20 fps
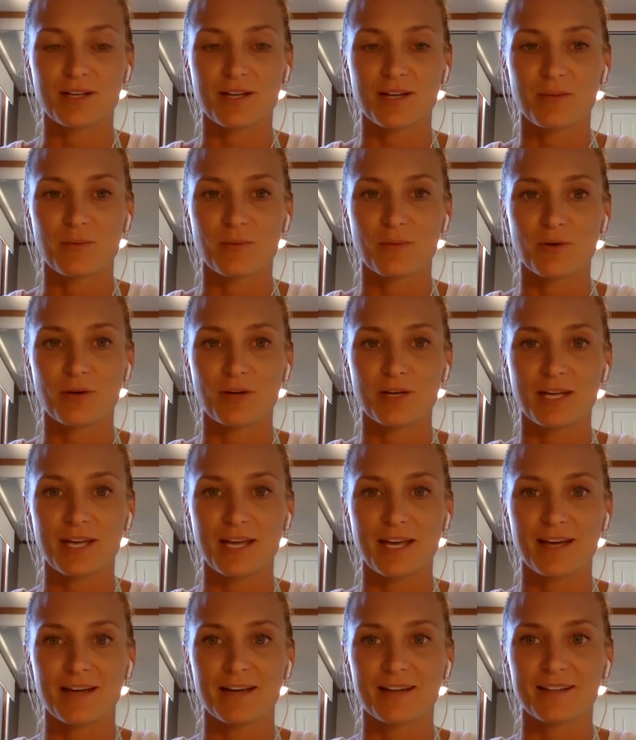and work
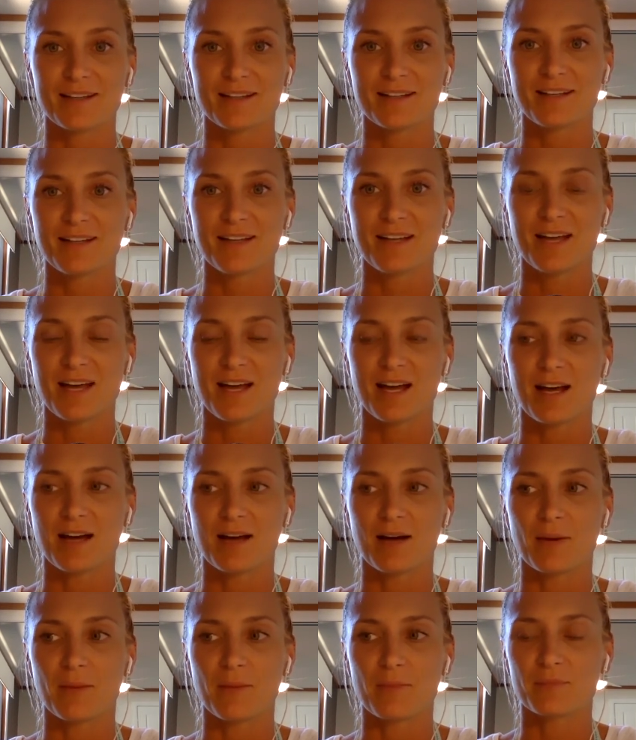out.
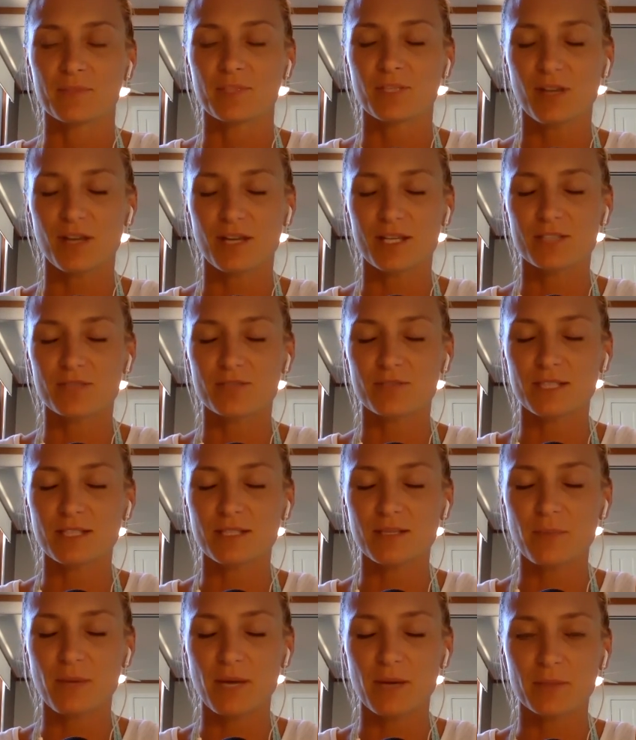You know, it's really
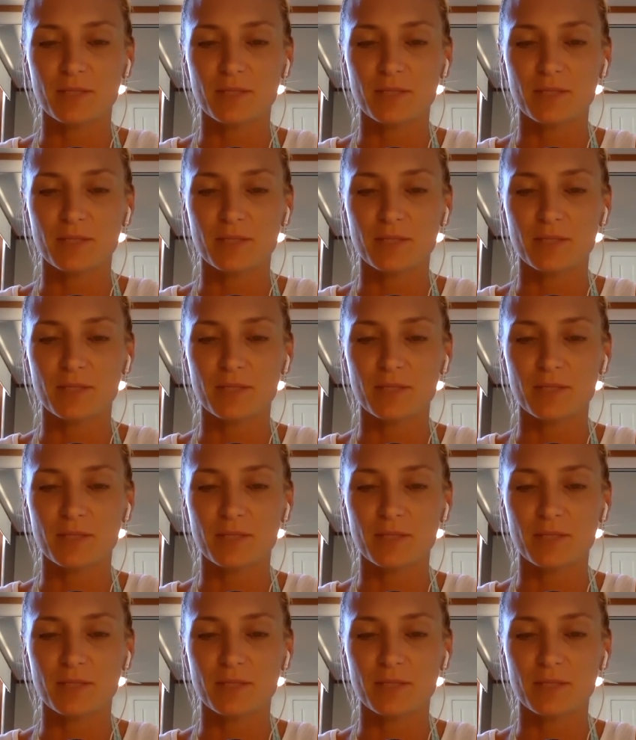about